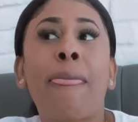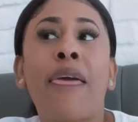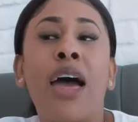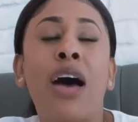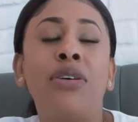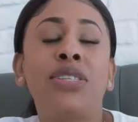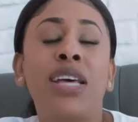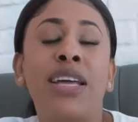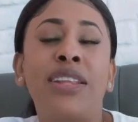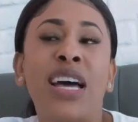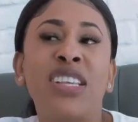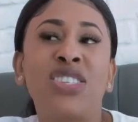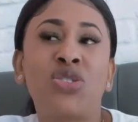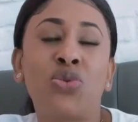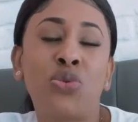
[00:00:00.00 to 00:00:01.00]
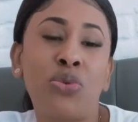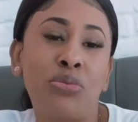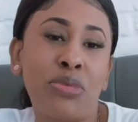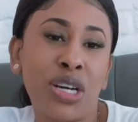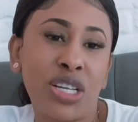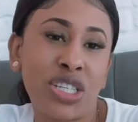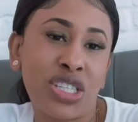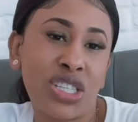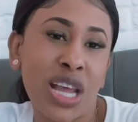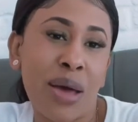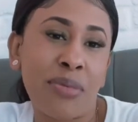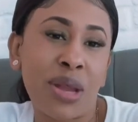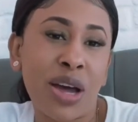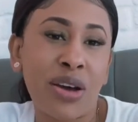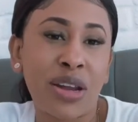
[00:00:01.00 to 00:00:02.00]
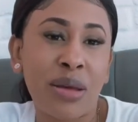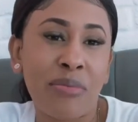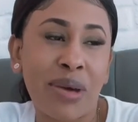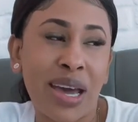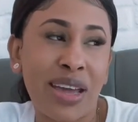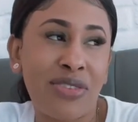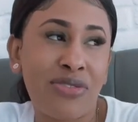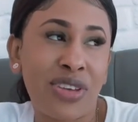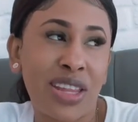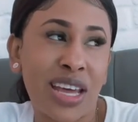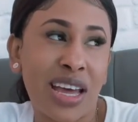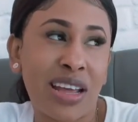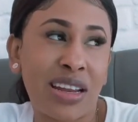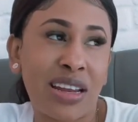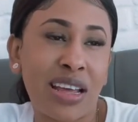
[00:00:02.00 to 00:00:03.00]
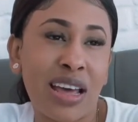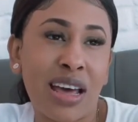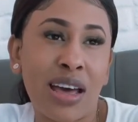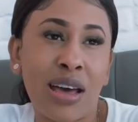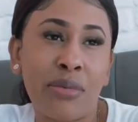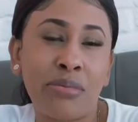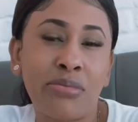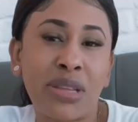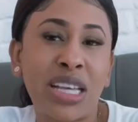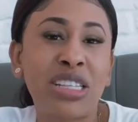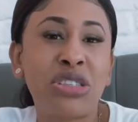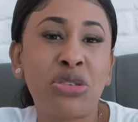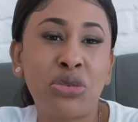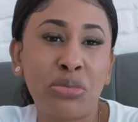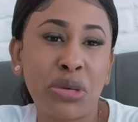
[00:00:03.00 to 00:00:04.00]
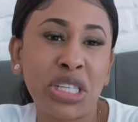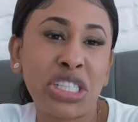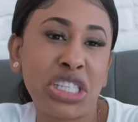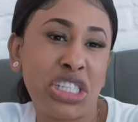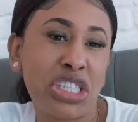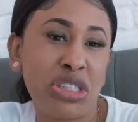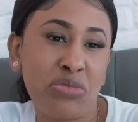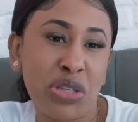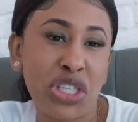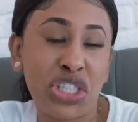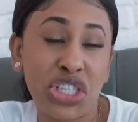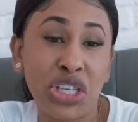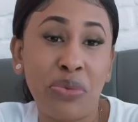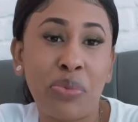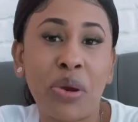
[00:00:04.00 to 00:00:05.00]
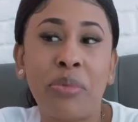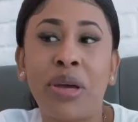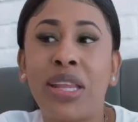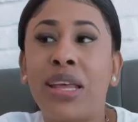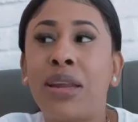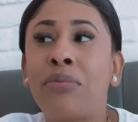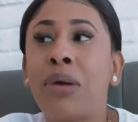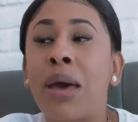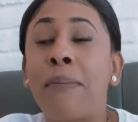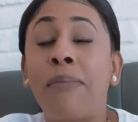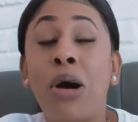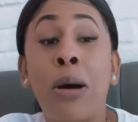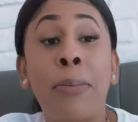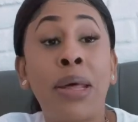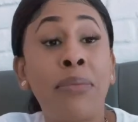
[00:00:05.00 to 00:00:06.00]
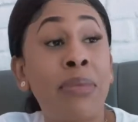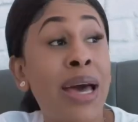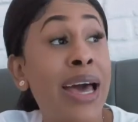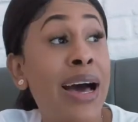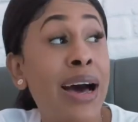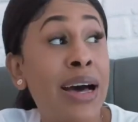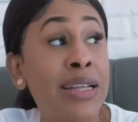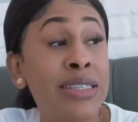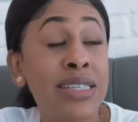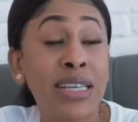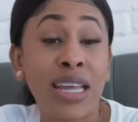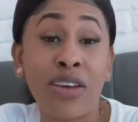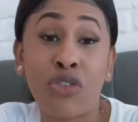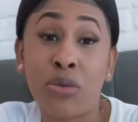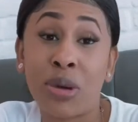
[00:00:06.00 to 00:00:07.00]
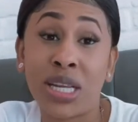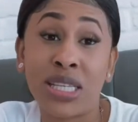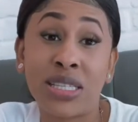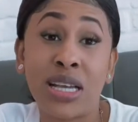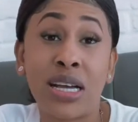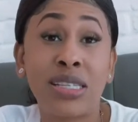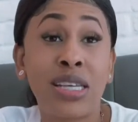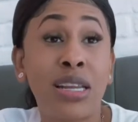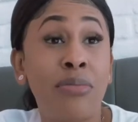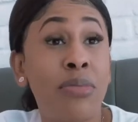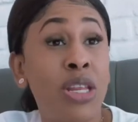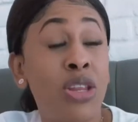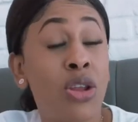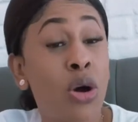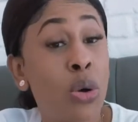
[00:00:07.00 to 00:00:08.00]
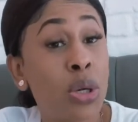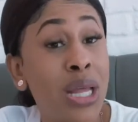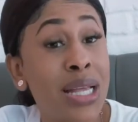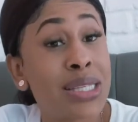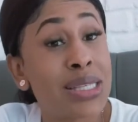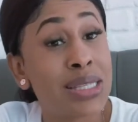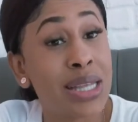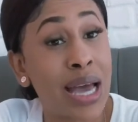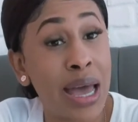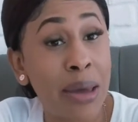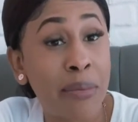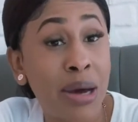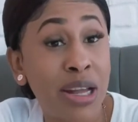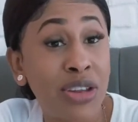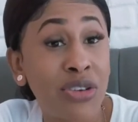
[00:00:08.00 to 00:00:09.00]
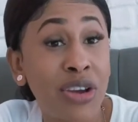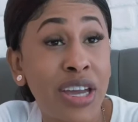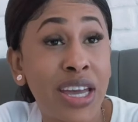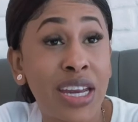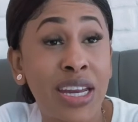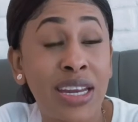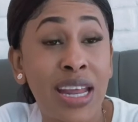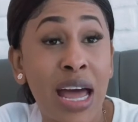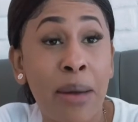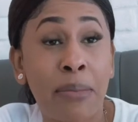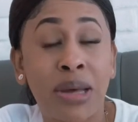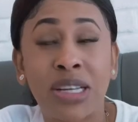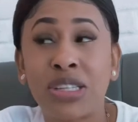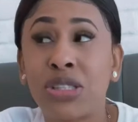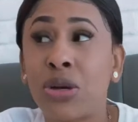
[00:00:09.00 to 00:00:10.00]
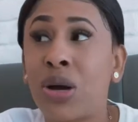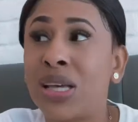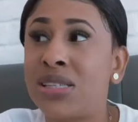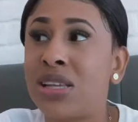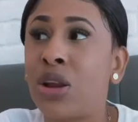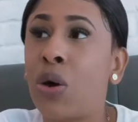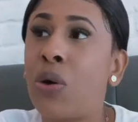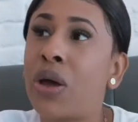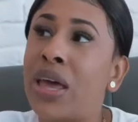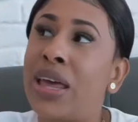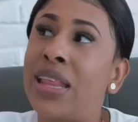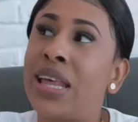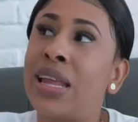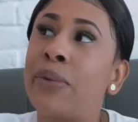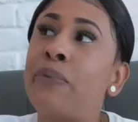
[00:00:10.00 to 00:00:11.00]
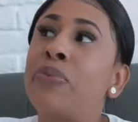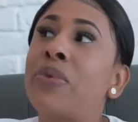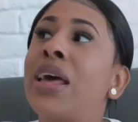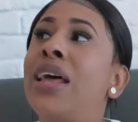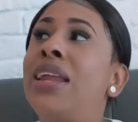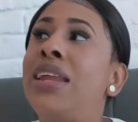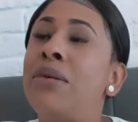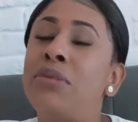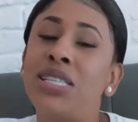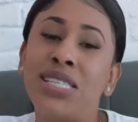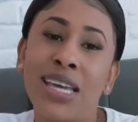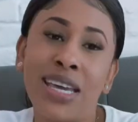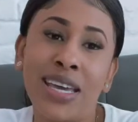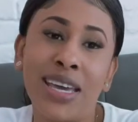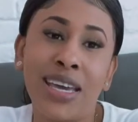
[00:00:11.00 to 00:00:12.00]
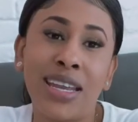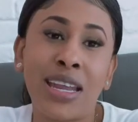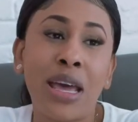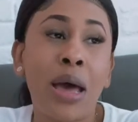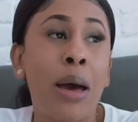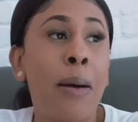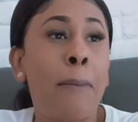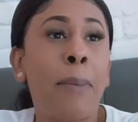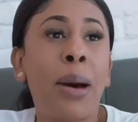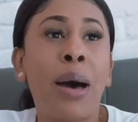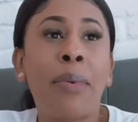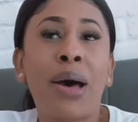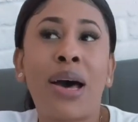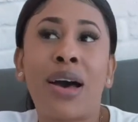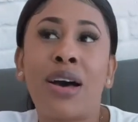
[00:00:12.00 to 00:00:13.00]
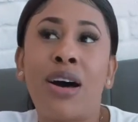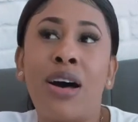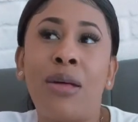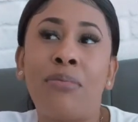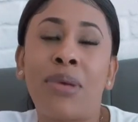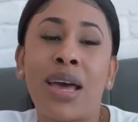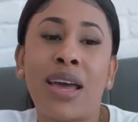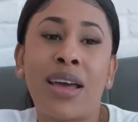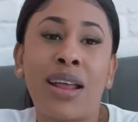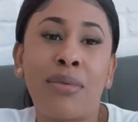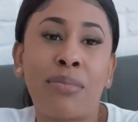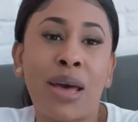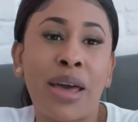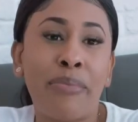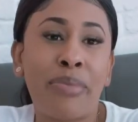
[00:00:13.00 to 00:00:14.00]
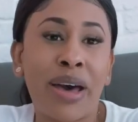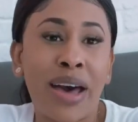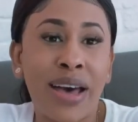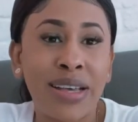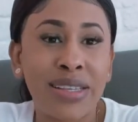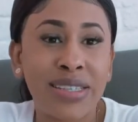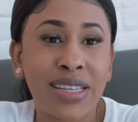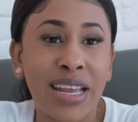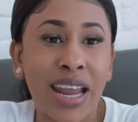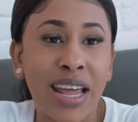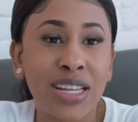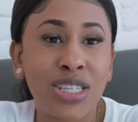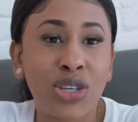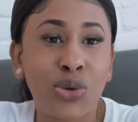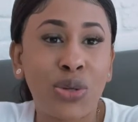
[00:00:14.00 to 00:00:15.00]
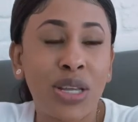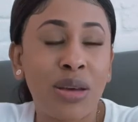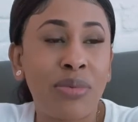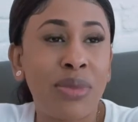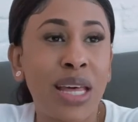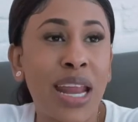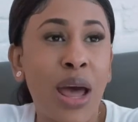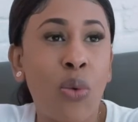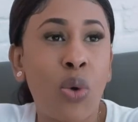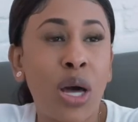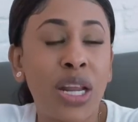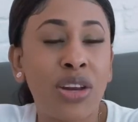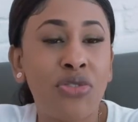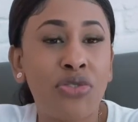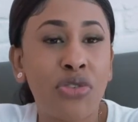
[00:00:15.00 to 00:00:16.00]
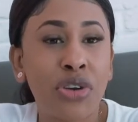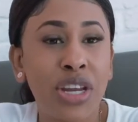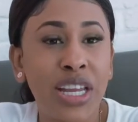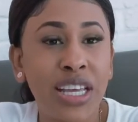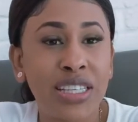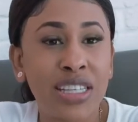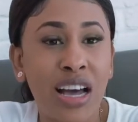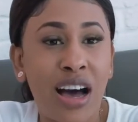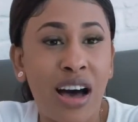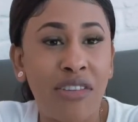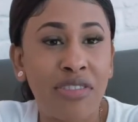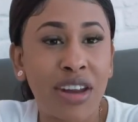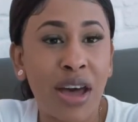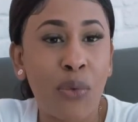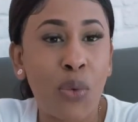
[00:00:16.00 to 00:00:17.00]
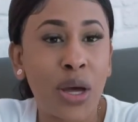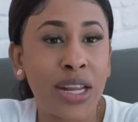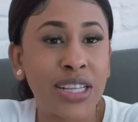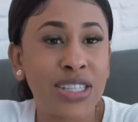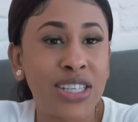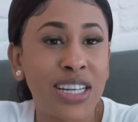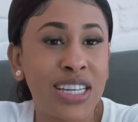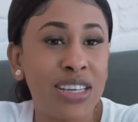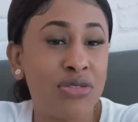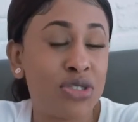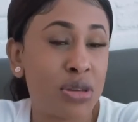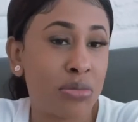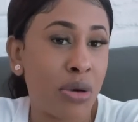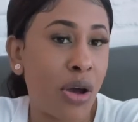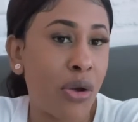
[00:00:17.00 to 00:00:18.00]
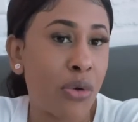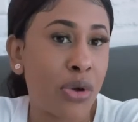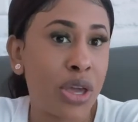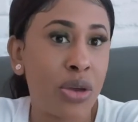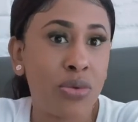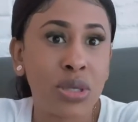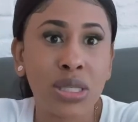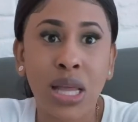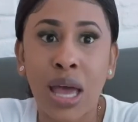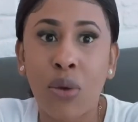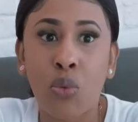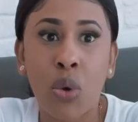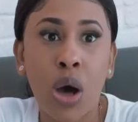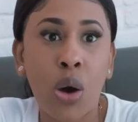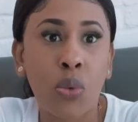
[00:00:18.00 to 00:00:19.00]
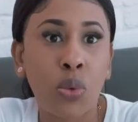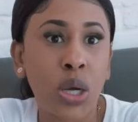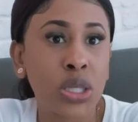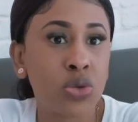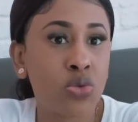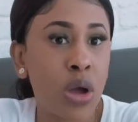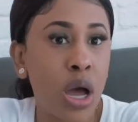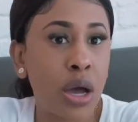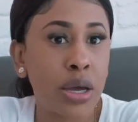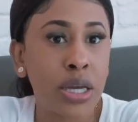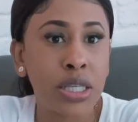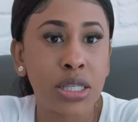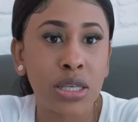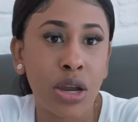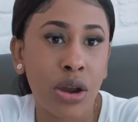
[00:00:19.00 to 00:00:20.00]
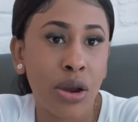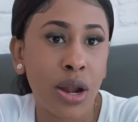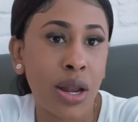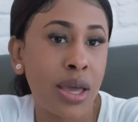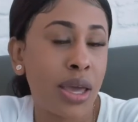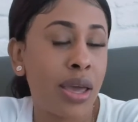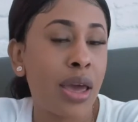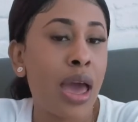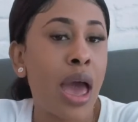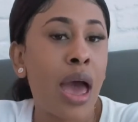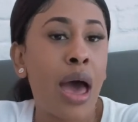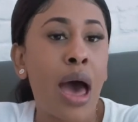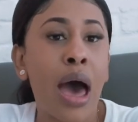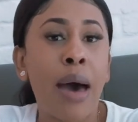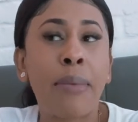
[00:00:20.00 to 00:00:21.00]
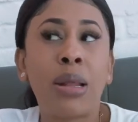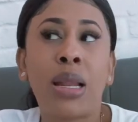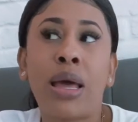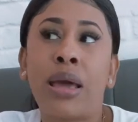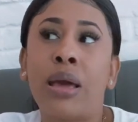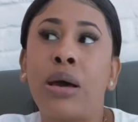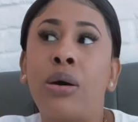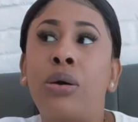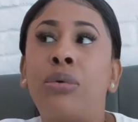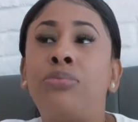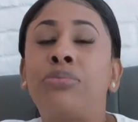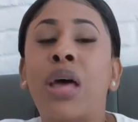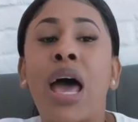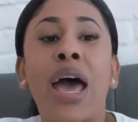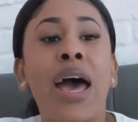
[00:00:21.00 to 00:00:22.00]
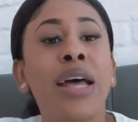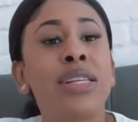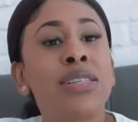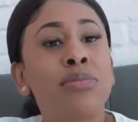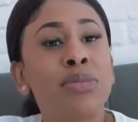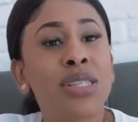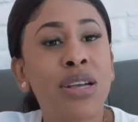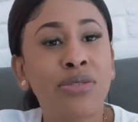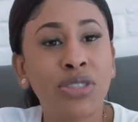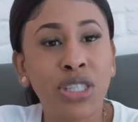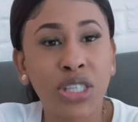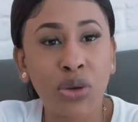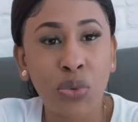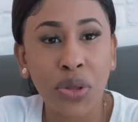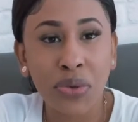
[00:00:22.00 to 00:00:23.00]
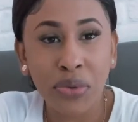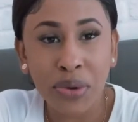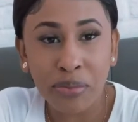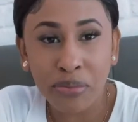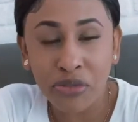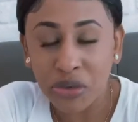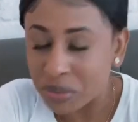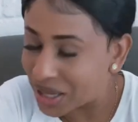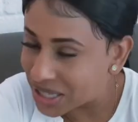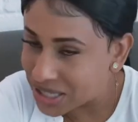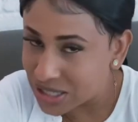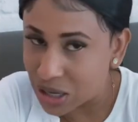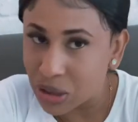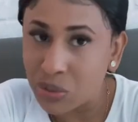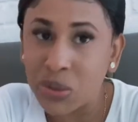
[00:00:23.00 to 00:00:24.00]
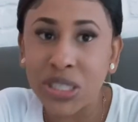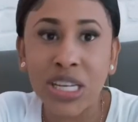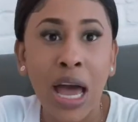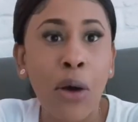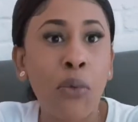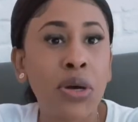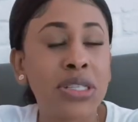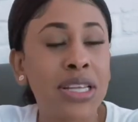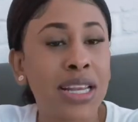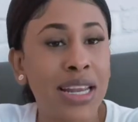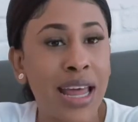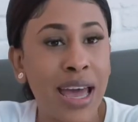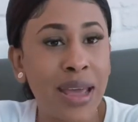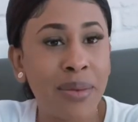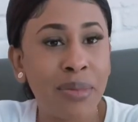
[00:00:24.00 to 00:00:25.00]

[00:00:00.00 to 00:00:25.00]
I was like, that's too much. I'm not gonna buy it for that. Um, that's too much. It should be cheaper. But then my mom and my aunt and everybody started telling me, no, that's diamond. You're getting diamond. So I said, okay then, let me take it. Bob, I called my my boss and I told him that I wanted four days off and I wanted to leave tomorrow. He was like, "Whoa, what's wrong? It's early." I'll be like, um, I had some stuff to do with, with for my son, which I wasn't lying